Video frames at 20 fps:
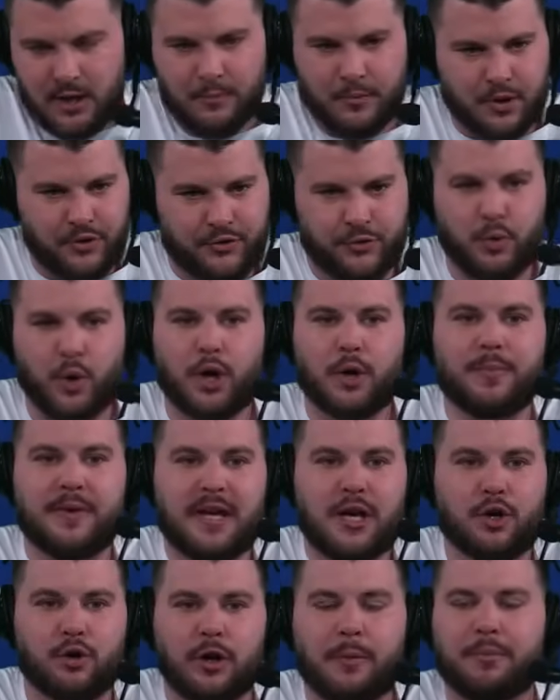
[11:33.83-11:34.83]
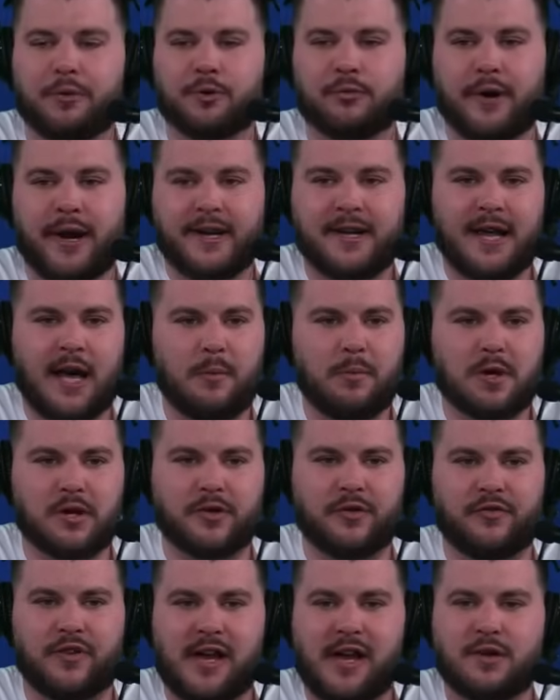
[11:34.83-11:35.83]
Because you are being crippled right now
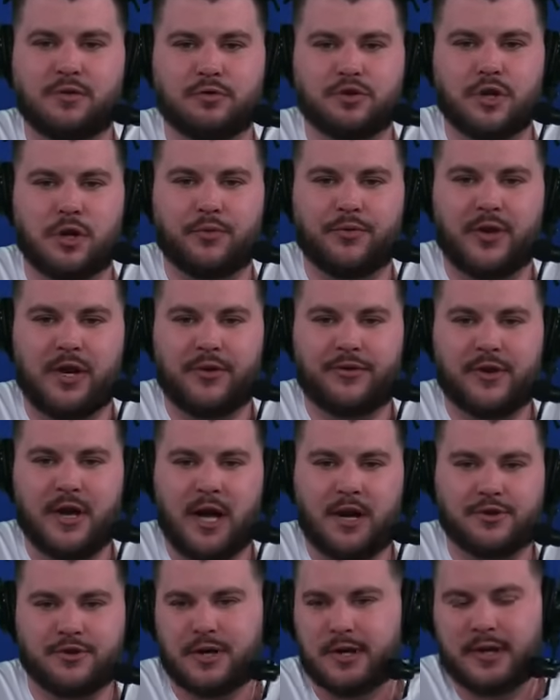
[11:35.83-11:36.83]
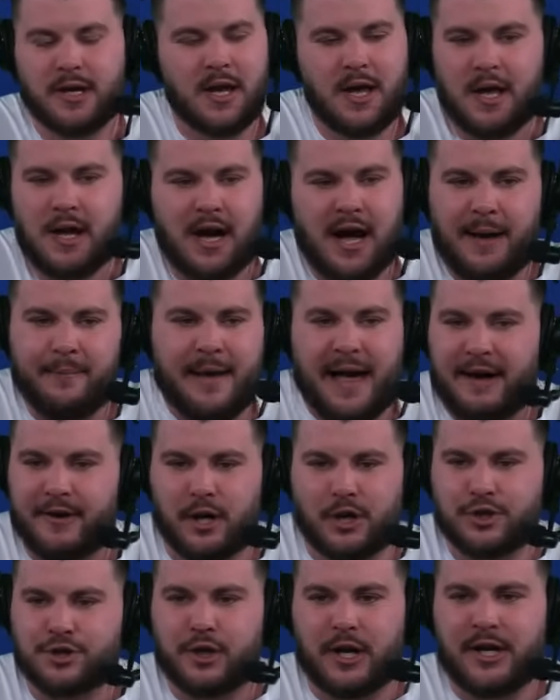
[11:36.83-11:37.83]
because of Daniel Jones and his contract. I'm out
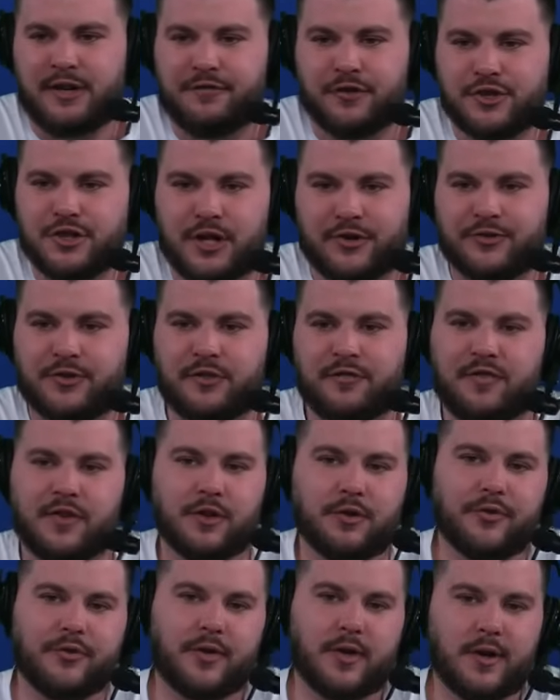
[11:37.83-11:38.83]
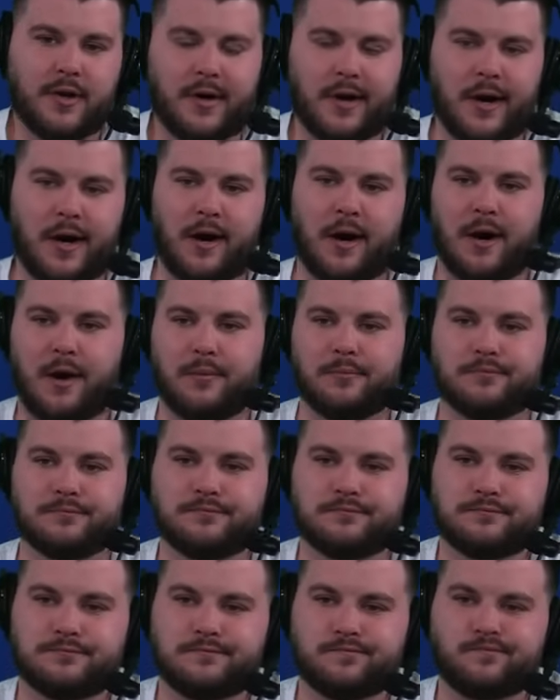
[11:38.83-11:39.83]
on trading for Justin Fields. No
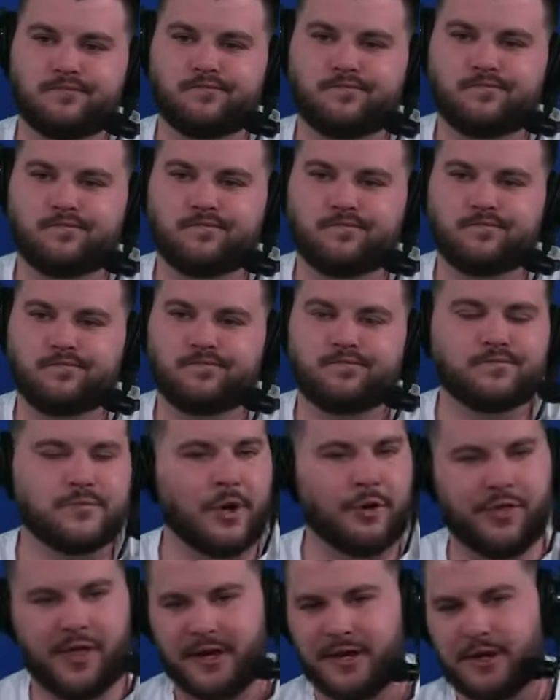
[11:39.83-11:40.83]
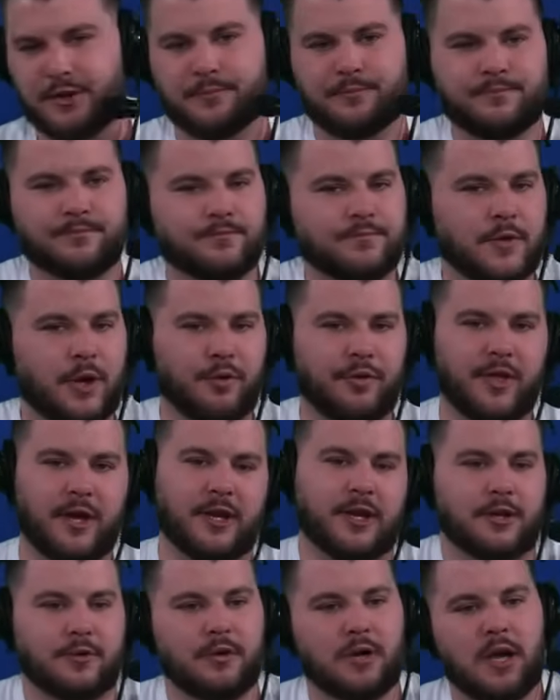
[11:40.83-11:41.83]
thank you. No thank
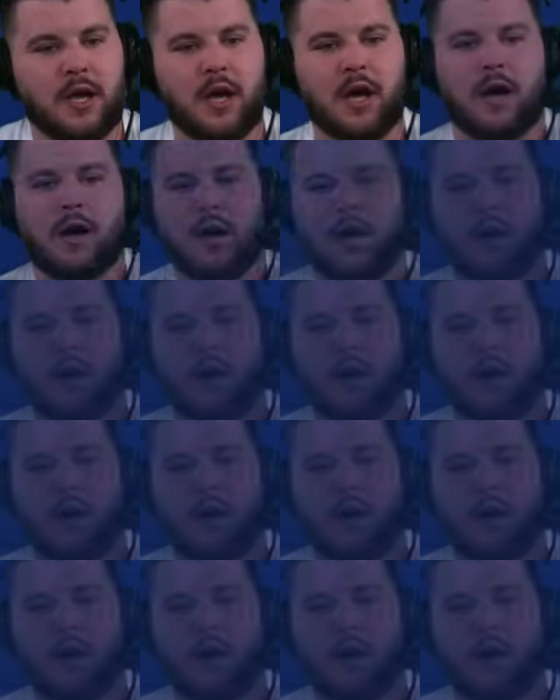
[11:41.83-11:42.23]
you.